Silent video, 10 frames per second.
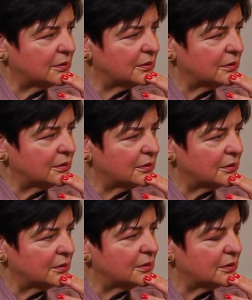
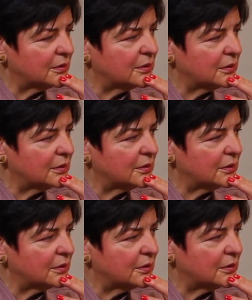
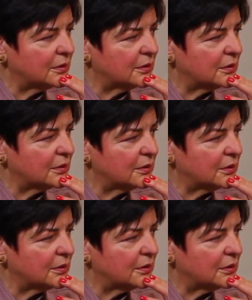
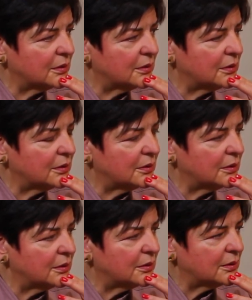
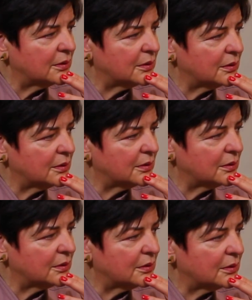
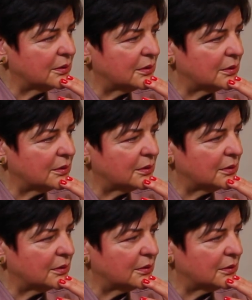
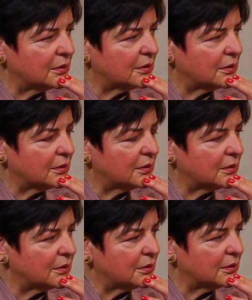(silent)